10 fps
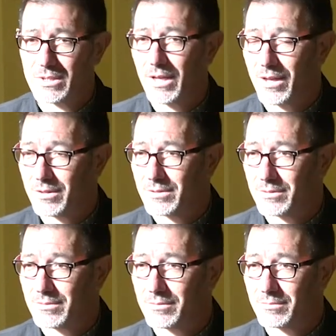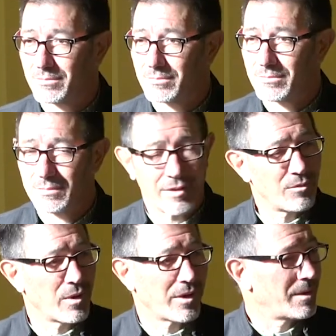with status,
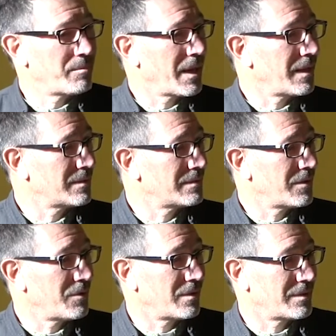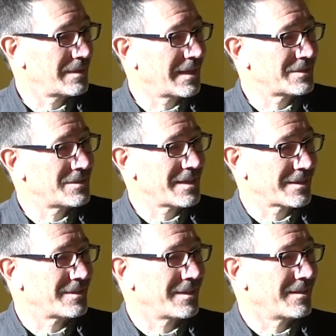never worried about her. Like, she's
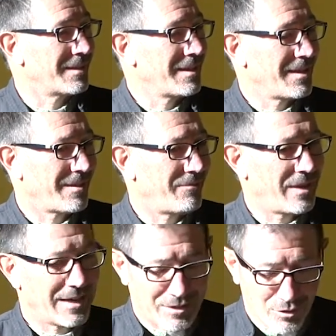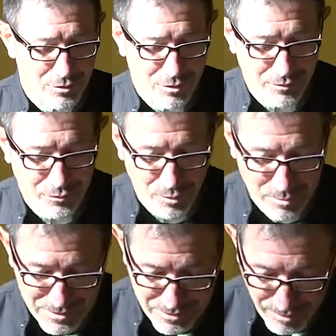actually a, a fairly
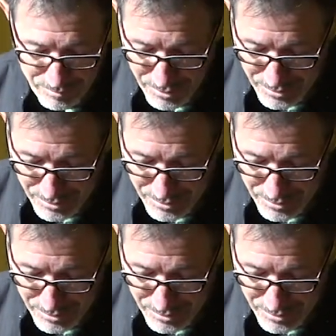non-conformist type